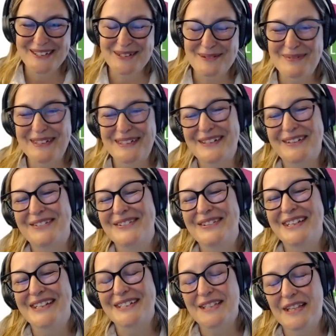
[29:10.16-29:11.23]
Dominica on
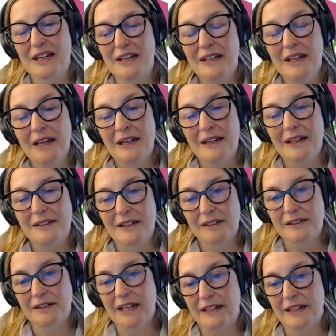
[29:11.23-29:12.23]
this, that